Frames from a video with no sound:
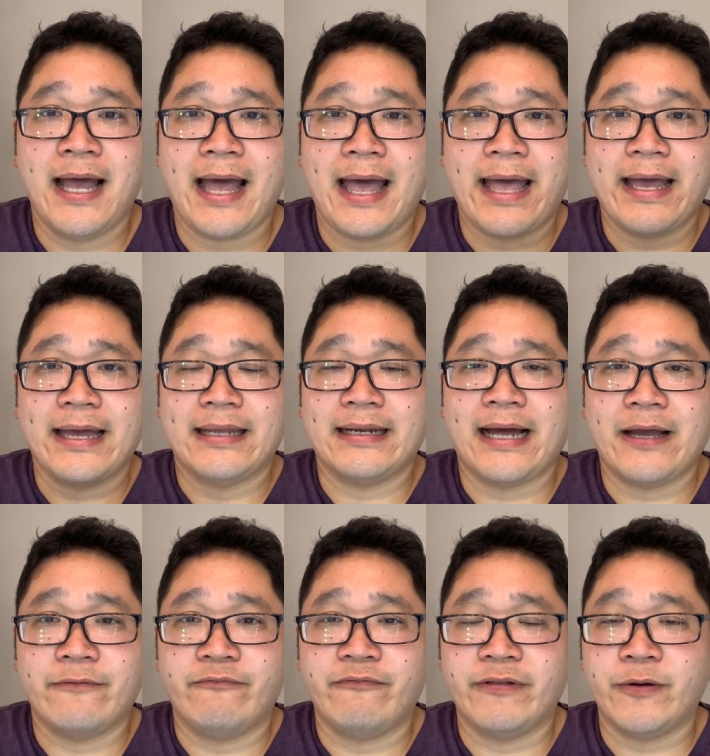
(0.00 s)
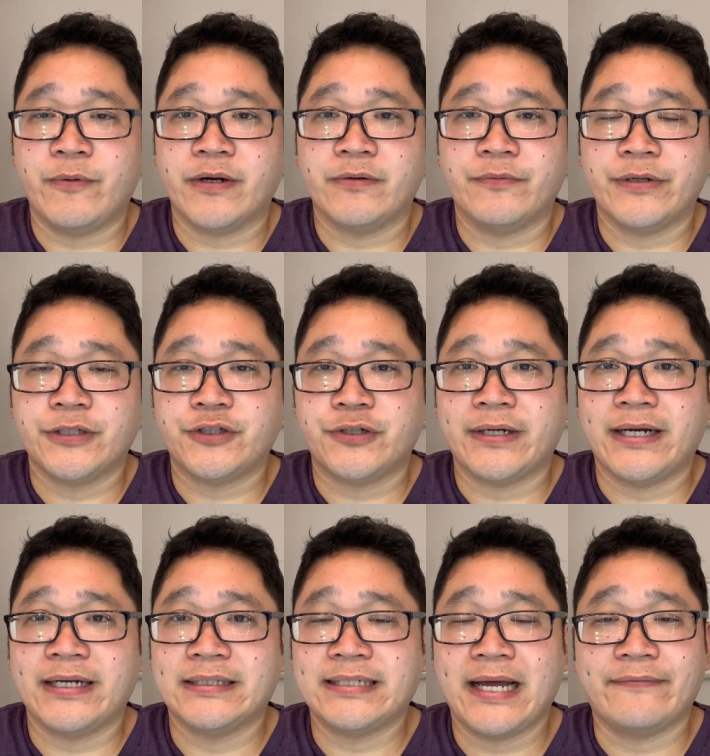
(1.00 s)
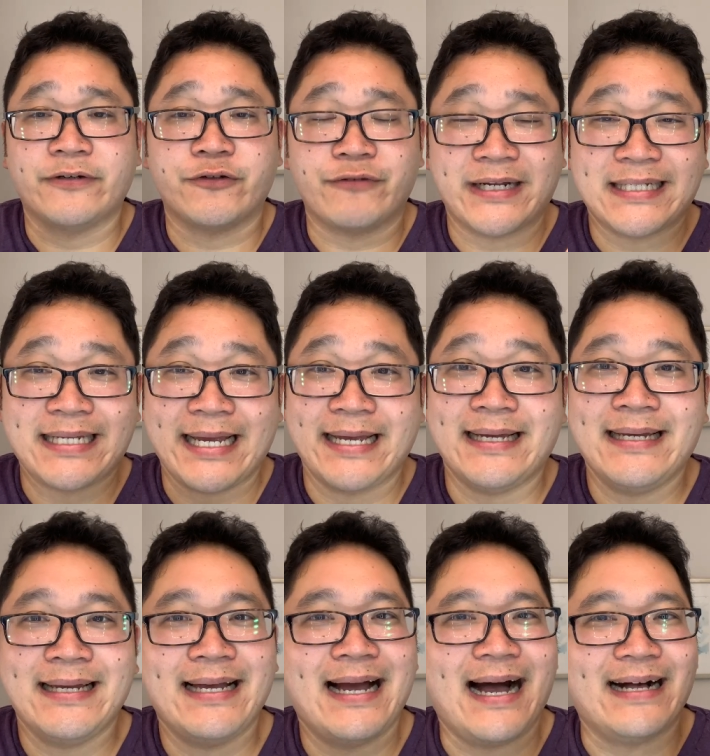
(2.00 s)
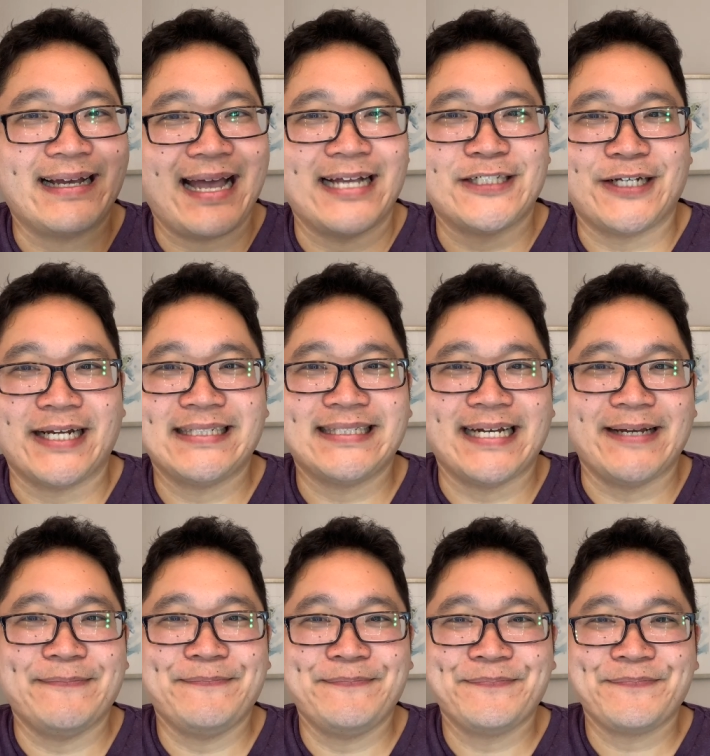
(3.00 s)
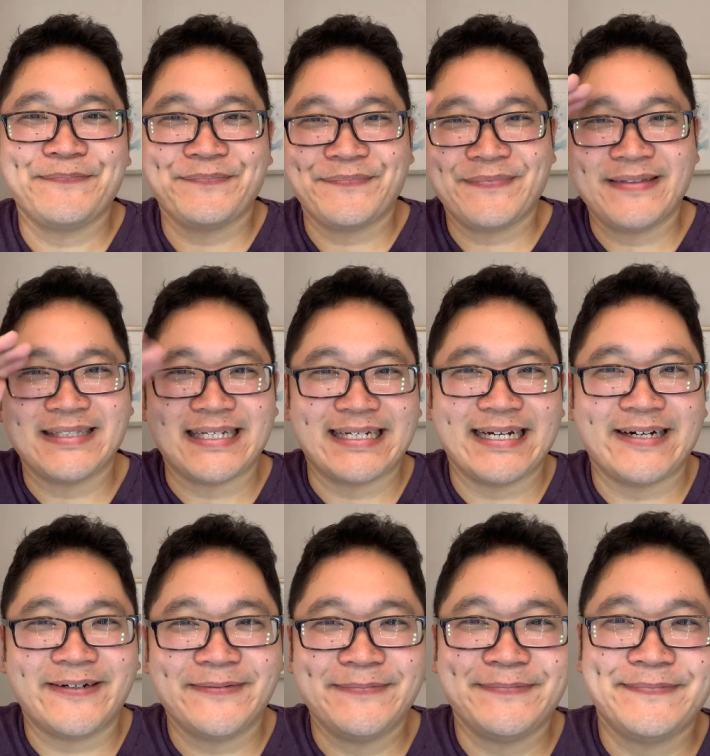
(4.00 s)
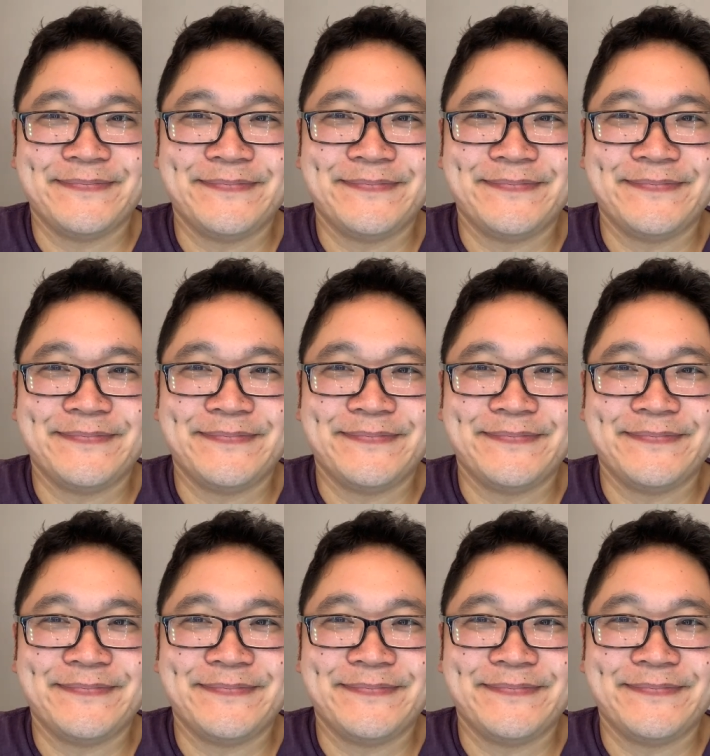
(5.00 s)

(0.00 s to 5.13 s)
and I really wanna wish you guys have a great day. I'll catch you next time. Take care.